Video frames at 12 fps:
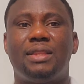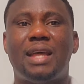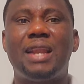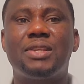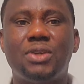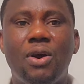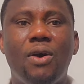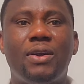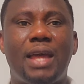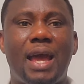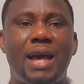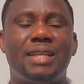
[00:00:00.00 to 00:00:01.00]
That is all
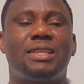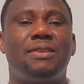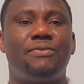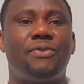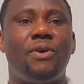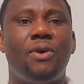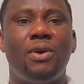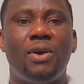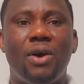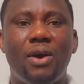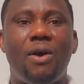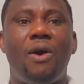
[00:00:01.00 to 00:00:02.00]
they're asking for
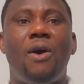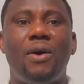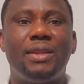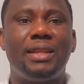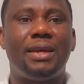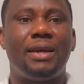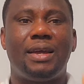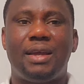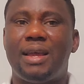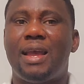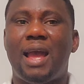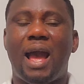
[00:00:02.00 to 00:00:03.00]
on the
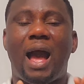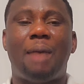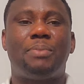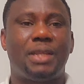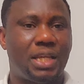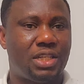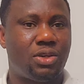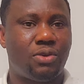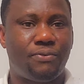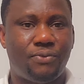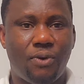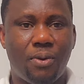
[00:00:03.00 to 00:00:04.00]

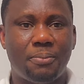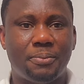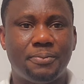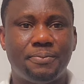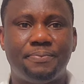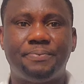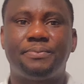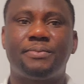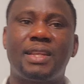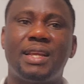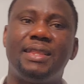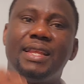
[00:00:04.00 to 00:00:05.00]
application form.
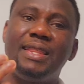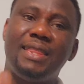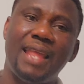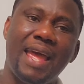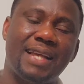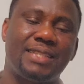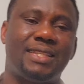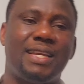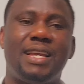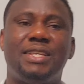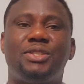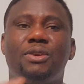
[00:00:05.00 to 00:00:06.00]
The next
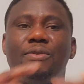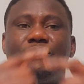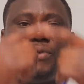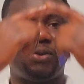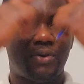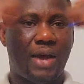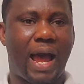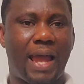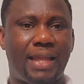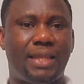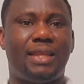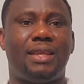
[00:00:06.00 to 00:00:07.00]
is your photo
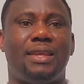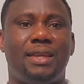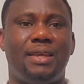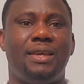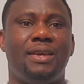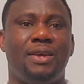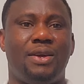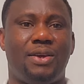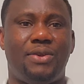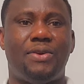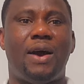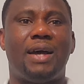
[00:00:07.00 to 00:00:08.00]
ID
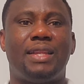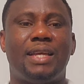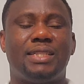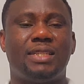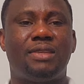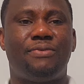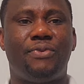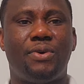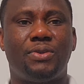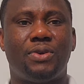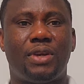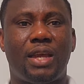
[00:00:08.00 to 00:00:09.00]
your identity
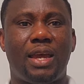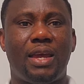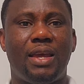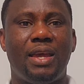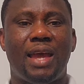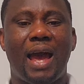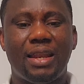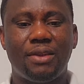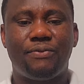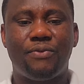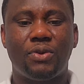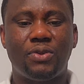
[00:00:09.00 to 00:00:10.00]
photo, okay? And
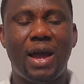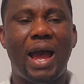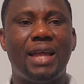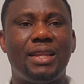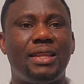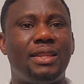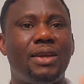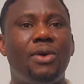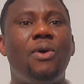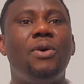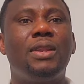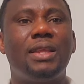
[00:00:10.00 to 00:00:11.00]
the photo ID, the
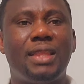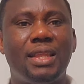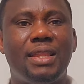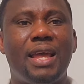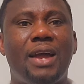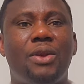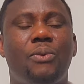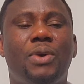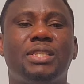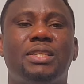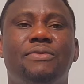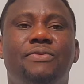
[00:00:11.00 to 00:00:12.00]
only thing they are
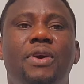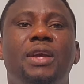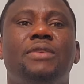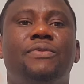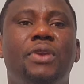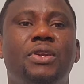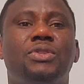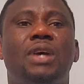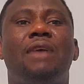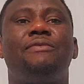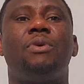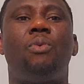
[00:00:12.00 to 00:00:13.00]
requesting for is for it to
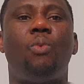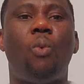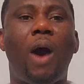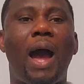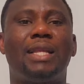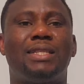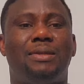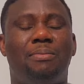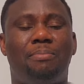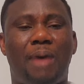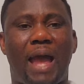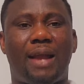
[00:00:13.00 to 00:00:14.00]
have a white
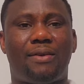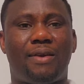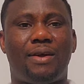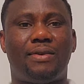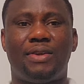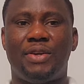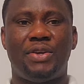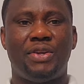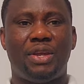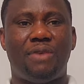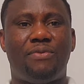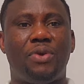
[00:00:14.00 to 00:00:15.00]
background.
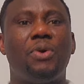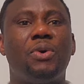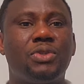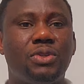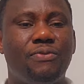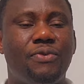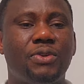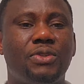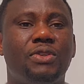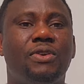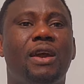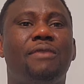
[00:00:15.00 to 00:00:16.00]
If you go to the
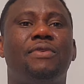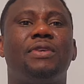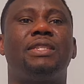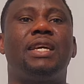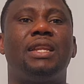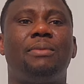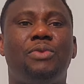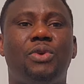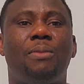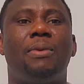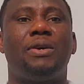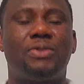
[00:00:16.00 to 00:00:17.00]
photographer, tell them
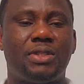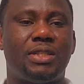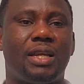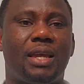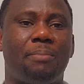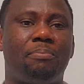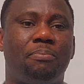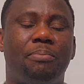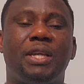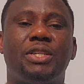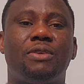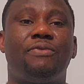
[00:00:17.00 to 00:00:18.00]
you're about to take a
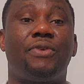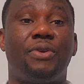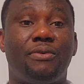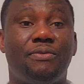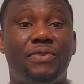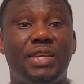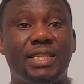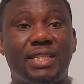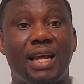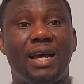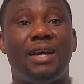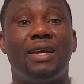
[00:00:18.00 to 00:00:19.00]
picture for your
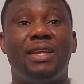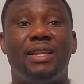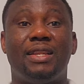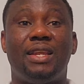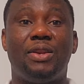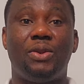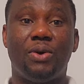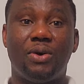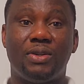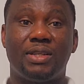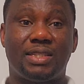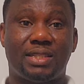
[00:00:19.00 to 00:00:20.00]
visa, they
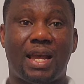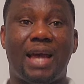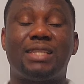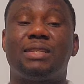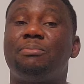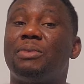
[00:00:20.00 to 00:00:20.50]
know the size.